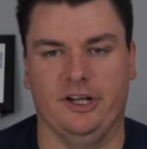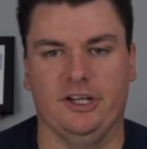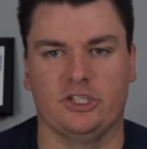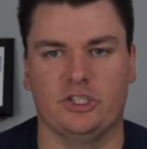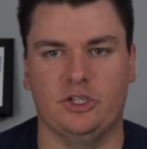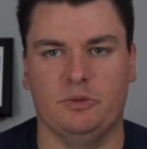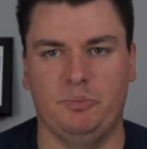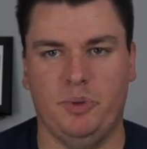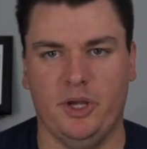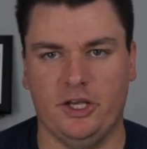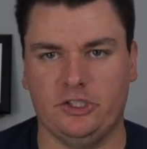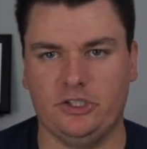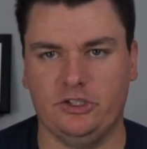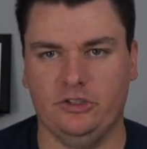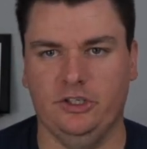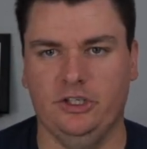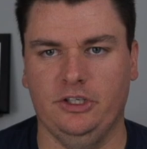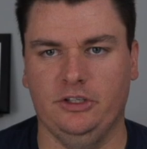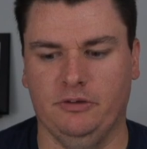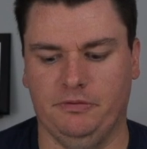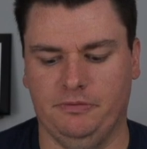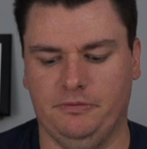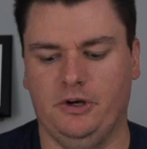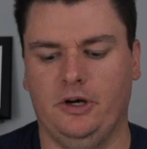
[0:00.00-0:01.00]
especially
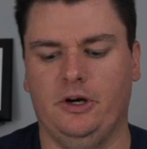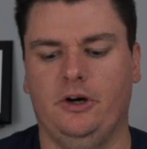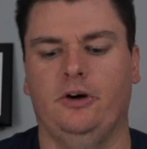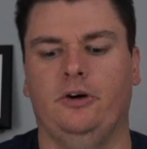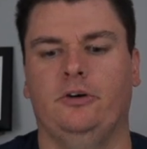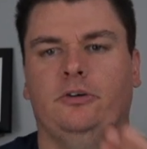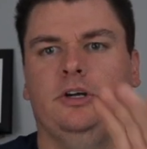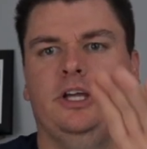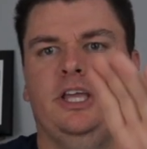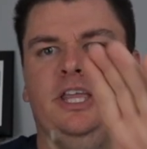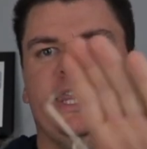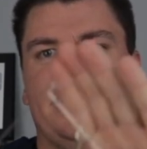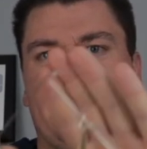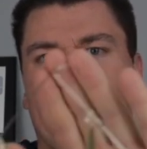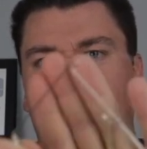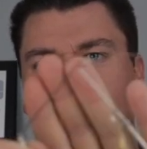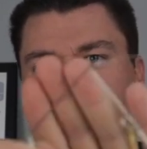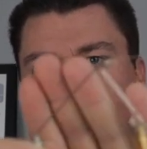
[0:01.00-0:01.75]
in the fall, and that